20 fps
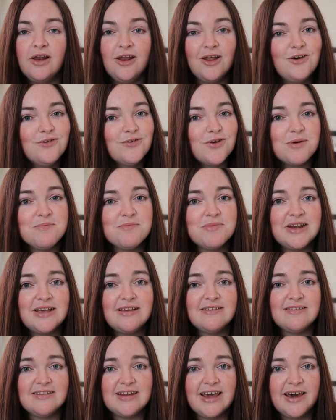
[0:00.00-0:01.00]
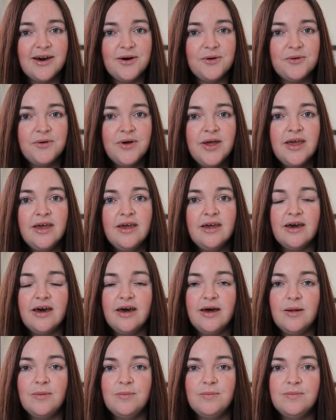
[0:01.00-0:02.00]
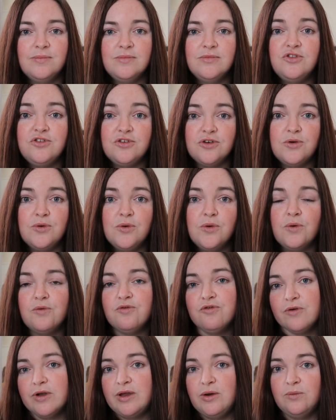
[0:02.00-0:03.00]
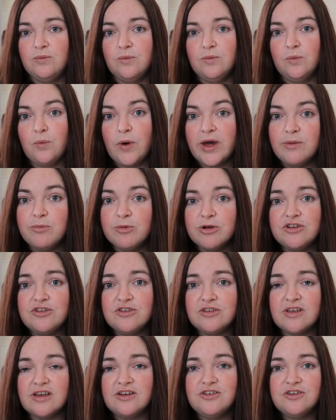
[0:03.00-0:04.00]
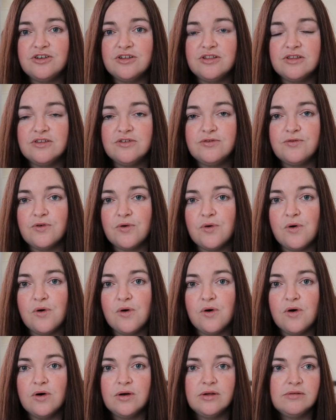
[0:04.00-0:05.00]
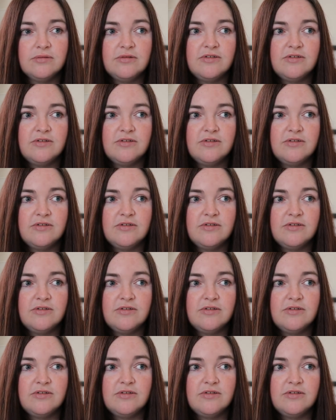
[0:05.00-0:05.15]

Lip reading: A lot of companies now do free weighbridge sessions for,